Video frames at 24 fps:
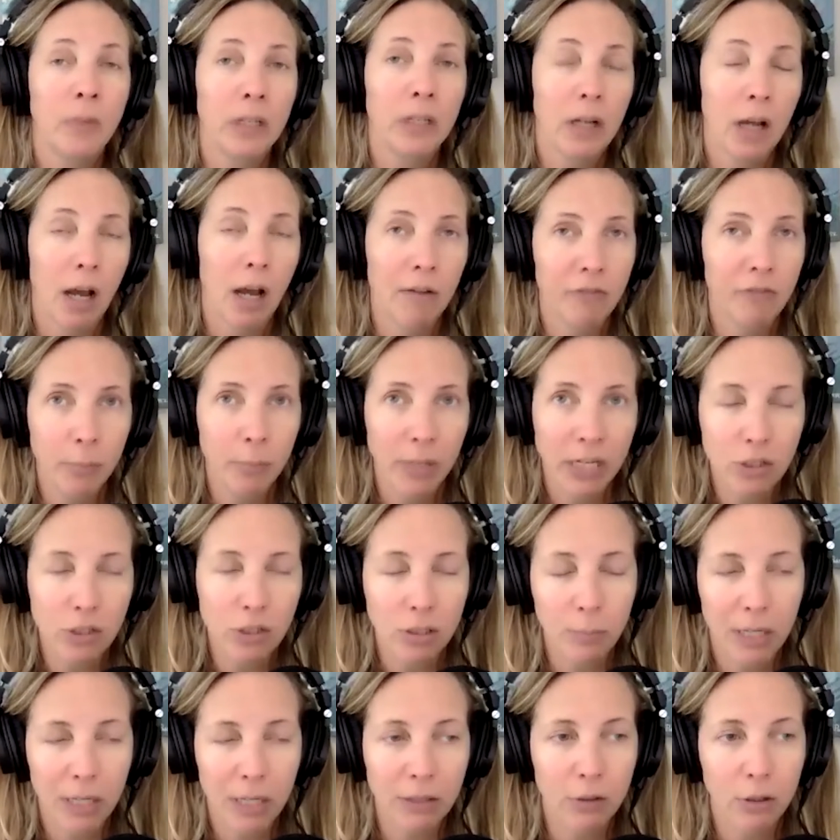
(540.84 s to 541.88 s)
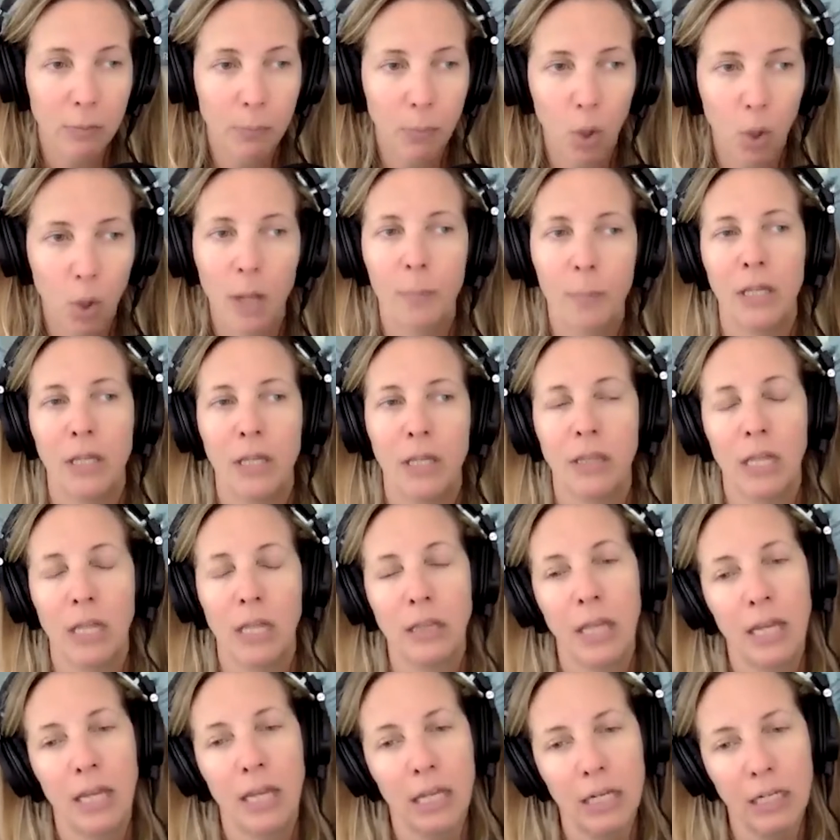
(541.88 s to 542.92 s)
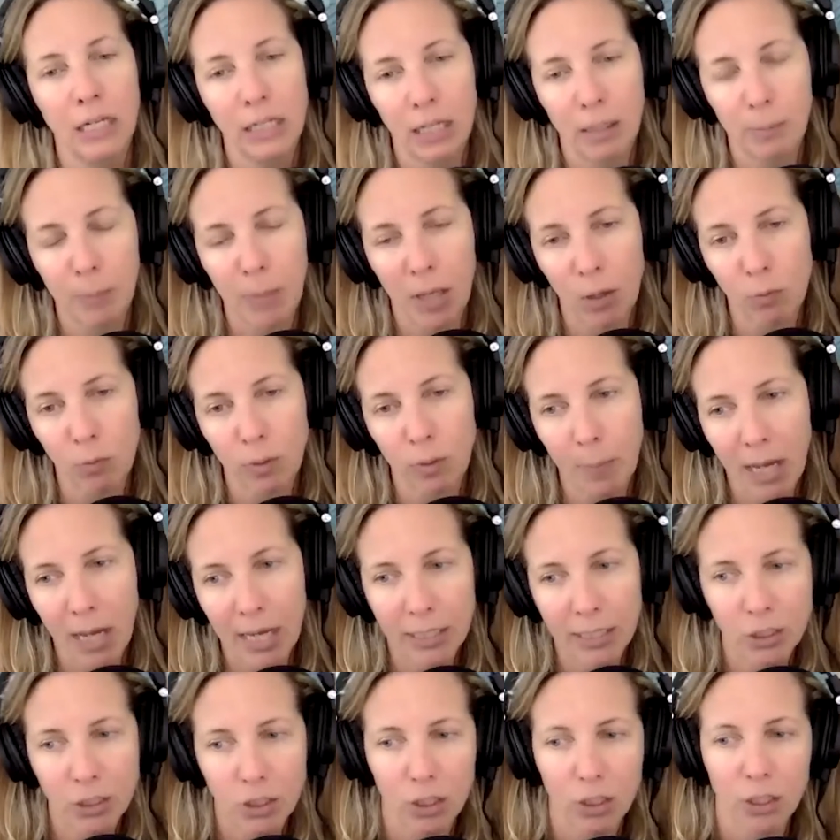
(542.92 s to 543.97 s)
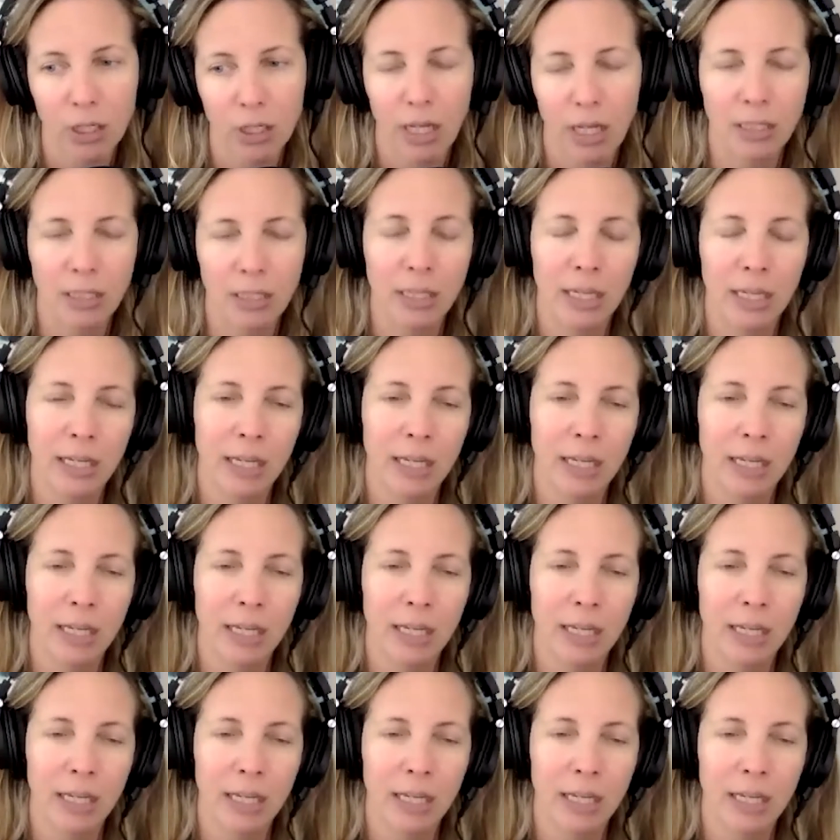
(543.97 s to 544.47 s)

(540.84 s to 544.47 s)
confirmation about their appointment, then they get an email reminder, and then they